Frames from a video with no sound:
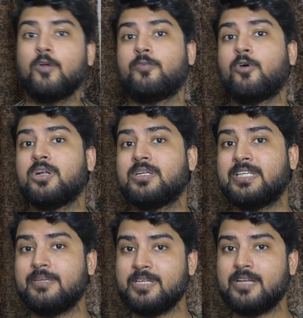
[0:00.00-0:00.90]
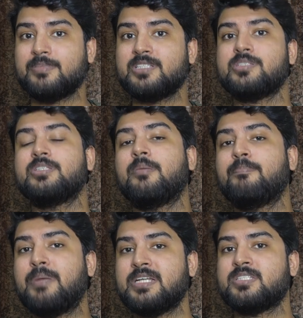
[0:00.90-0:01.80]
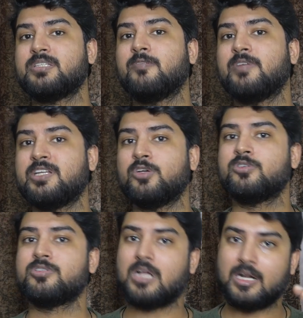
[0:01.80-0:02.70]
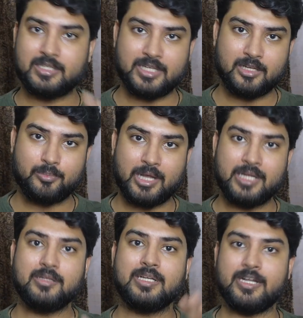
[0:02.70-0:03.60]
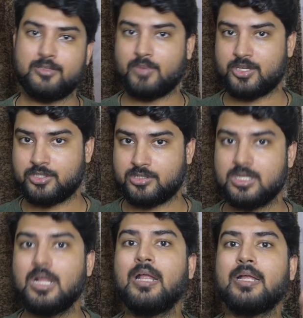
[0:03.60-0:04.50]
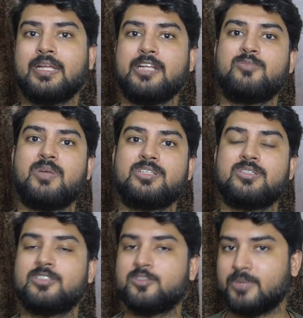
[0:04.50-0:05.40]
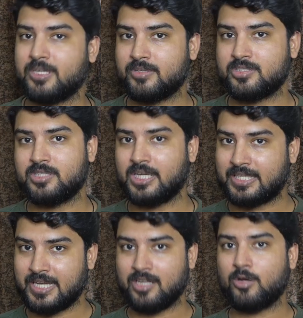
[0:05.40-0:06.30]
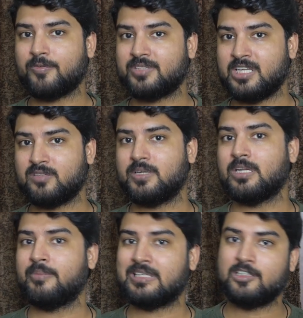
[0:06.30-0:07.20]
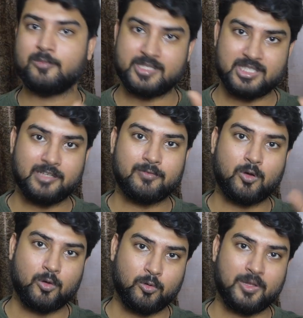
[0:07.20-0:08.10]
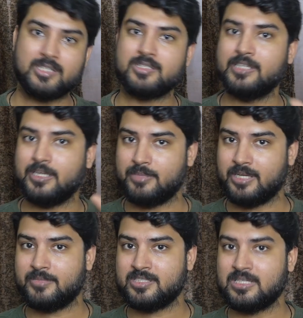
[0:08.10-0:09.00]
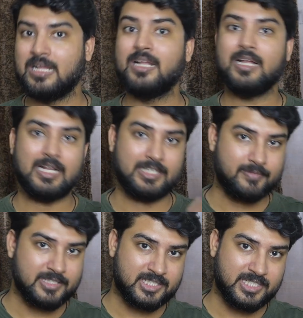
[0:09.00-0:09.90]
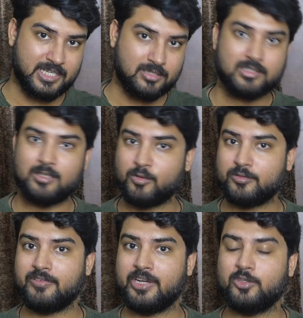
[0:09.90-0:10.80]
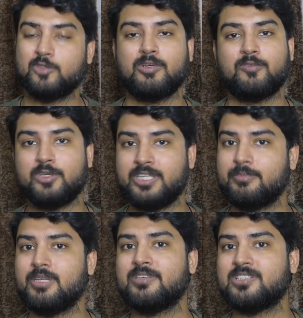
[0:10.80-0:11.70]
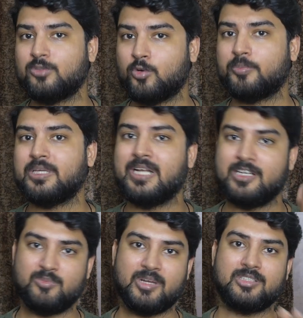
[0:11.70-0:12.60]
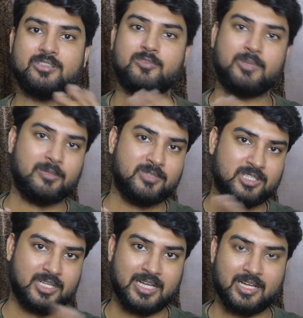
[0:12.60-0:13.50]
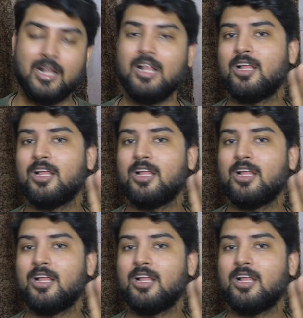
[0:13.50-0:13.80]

For DBMS, the best videos are there by Gate Smashers. Gate Smashers is pretty much the king of CS fundamentals, especially for OS, DBMS, and even CN, some of the videos. But for DBMS and OP, Gate Smashers is pretty much the king.